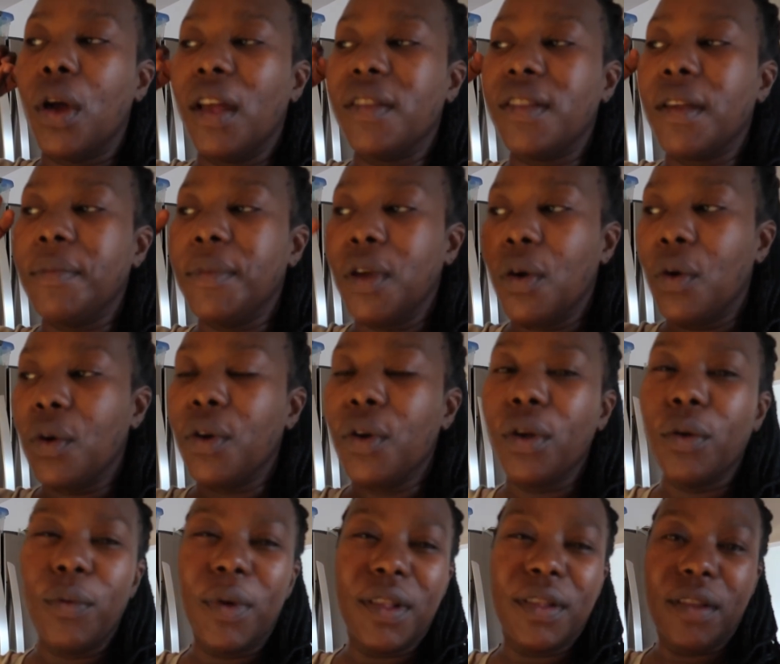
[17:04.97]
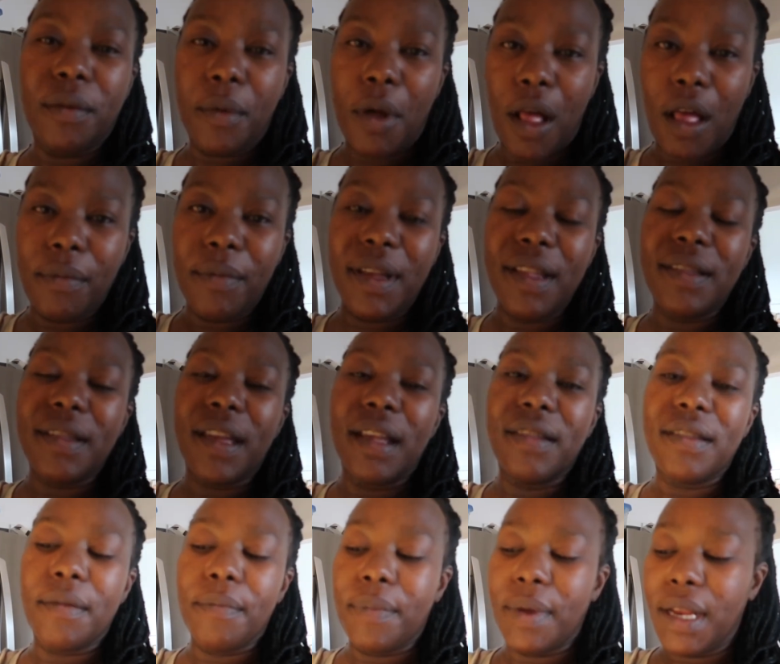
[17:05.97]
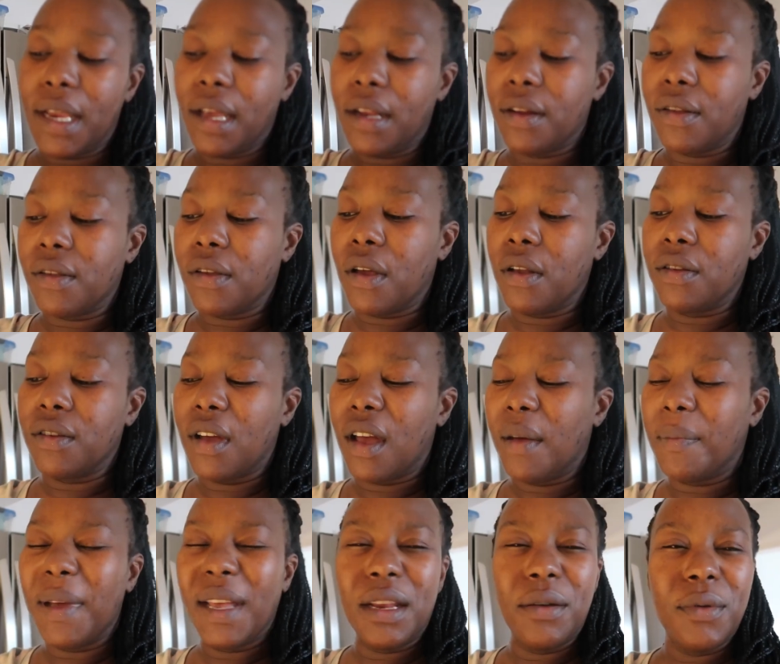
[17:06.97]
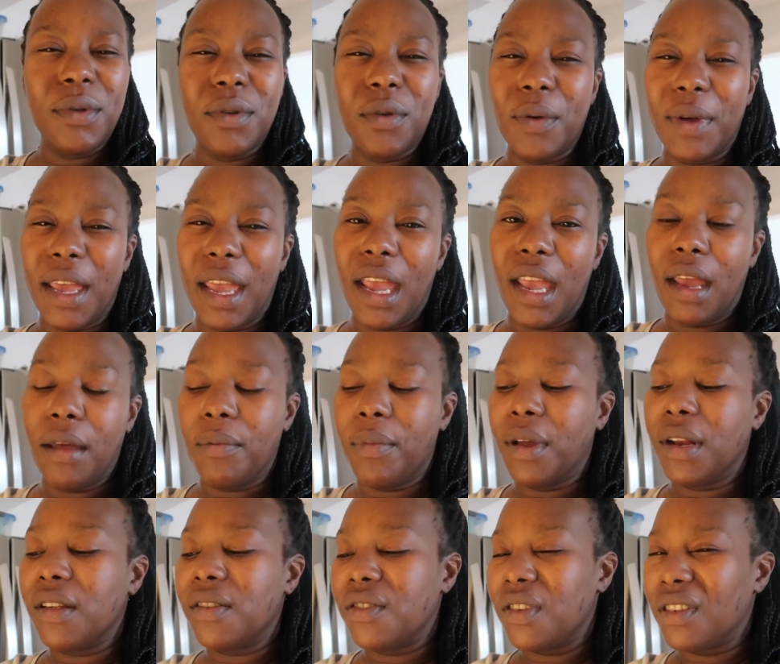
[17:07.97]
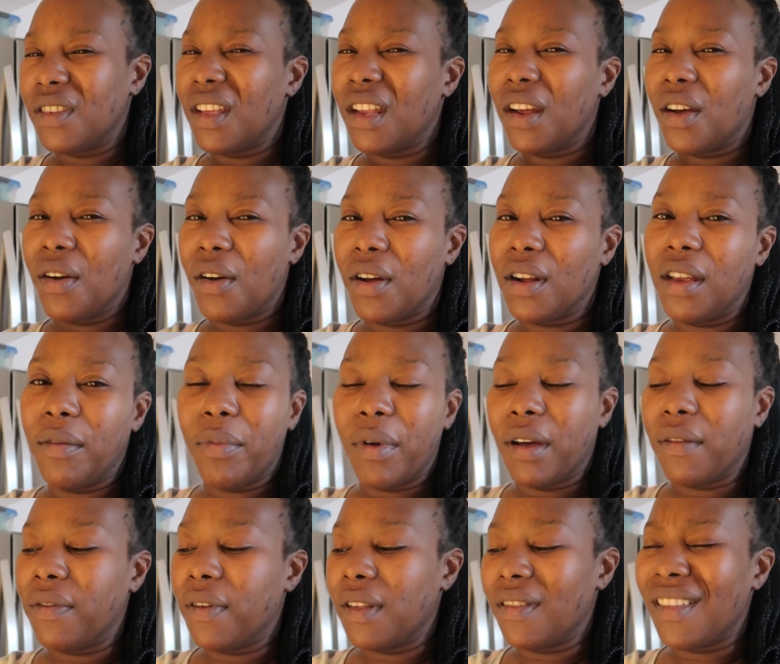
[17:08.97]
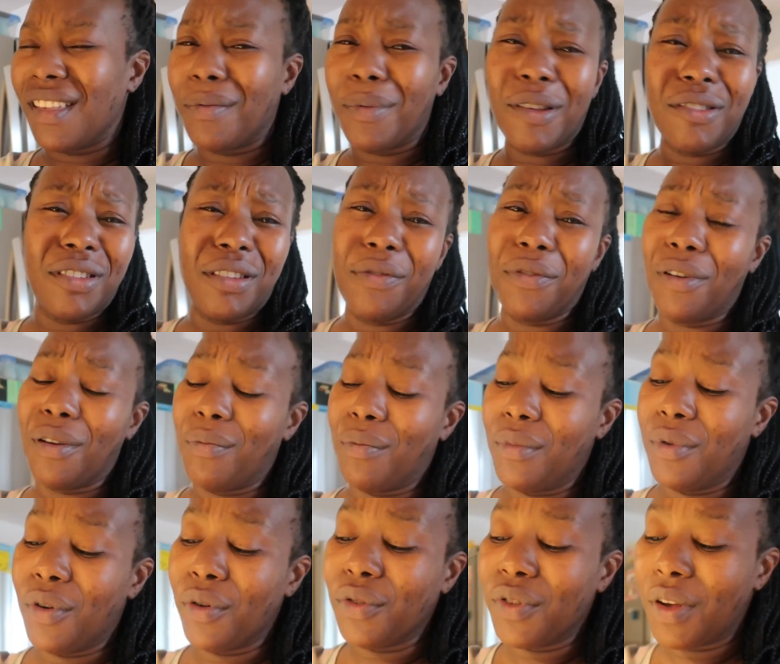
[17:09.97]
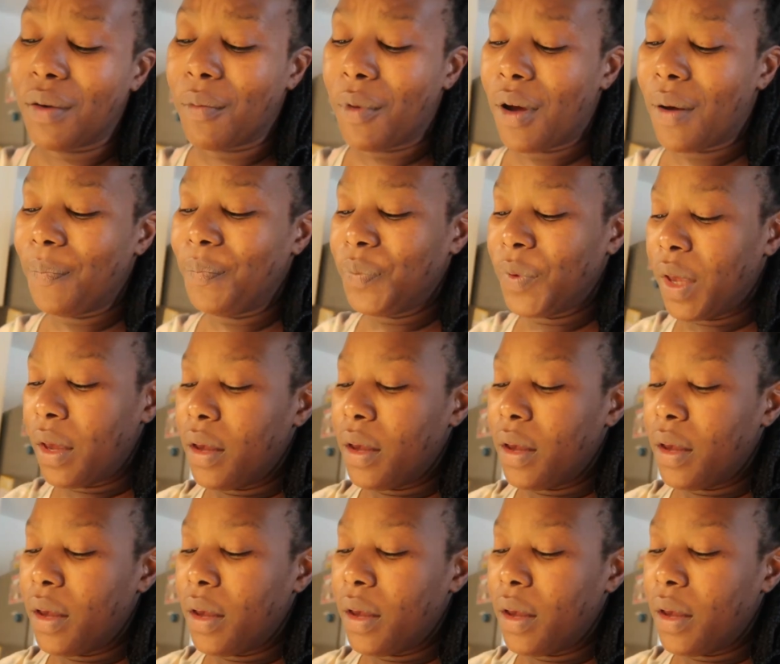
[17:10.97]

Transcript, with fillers: some yogurt with some almonds and some bananas on top, and it was okay, but it's just not a hearty breakfast, especially for a nursing mom.